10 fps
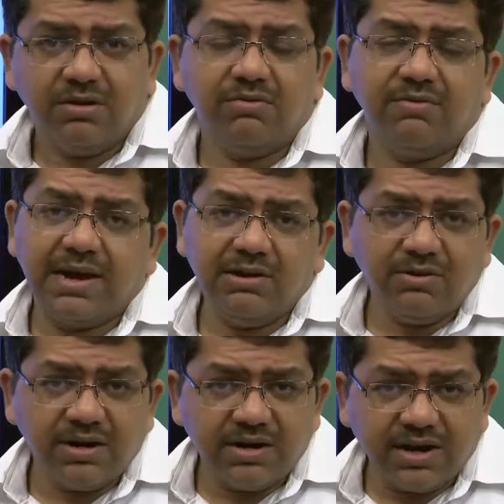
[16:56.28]
value
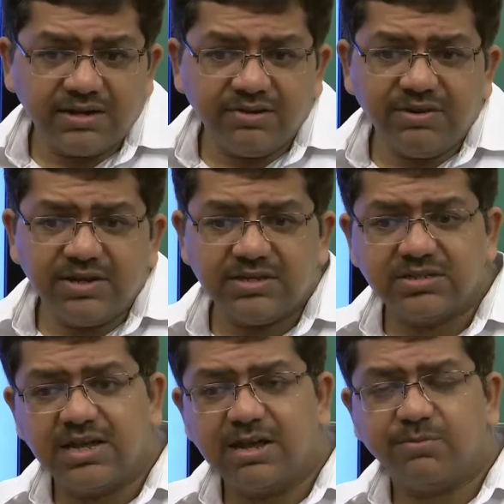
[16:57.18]
added activities
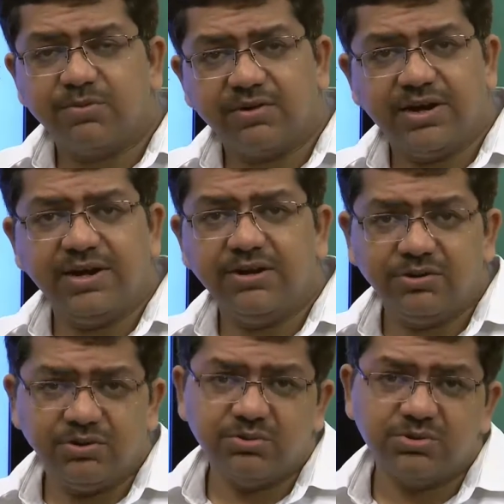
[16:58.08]
they are providing to
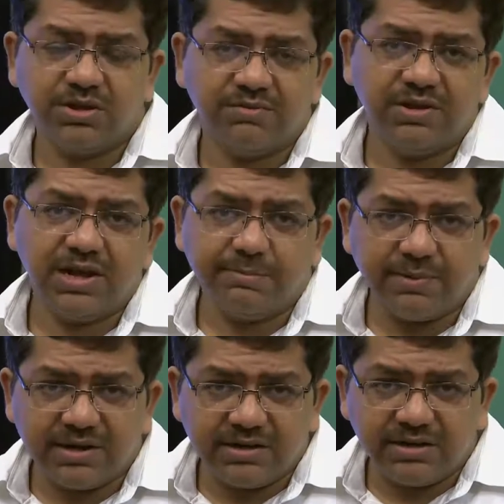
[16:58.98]
you. So if they are
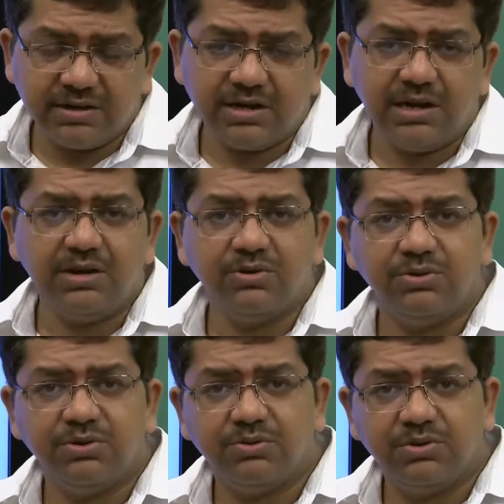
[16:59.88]
partnering to
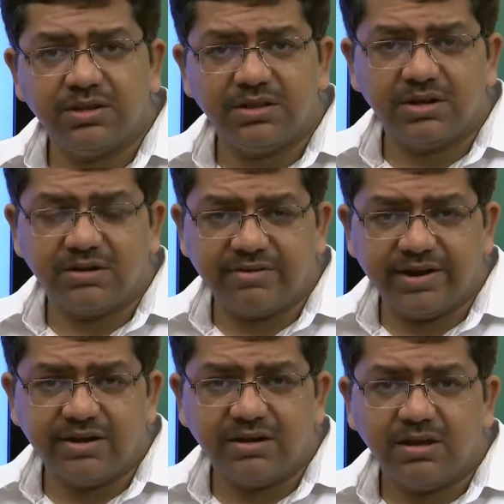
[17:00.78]
you in the
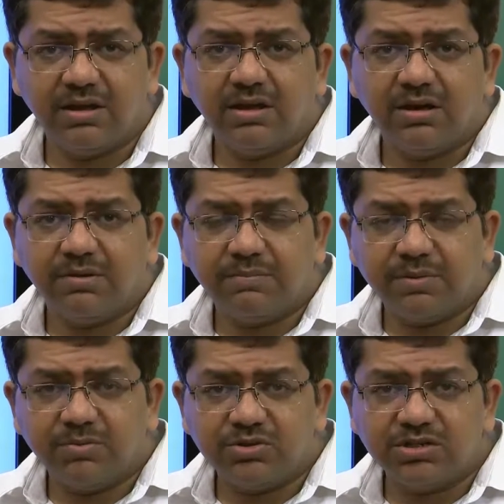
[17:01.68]
trade
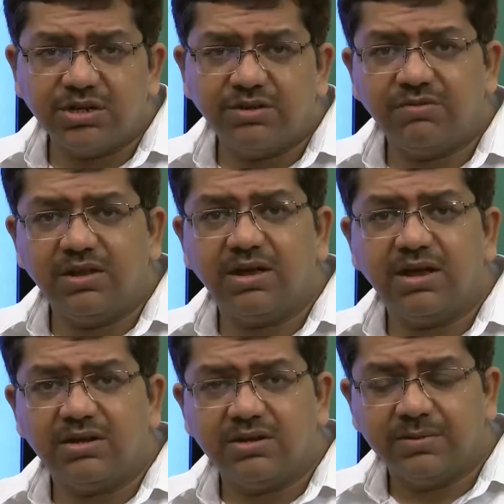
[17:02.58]
promotion, if they
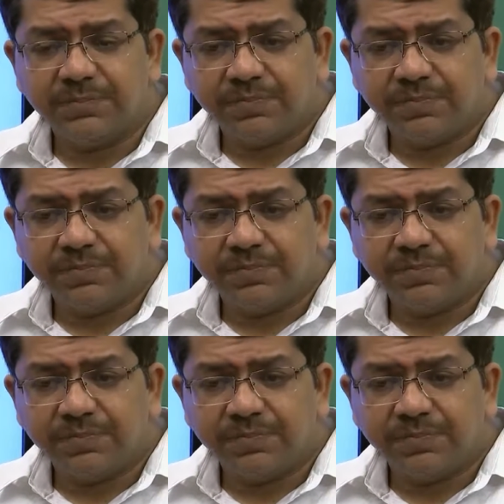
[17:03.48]
are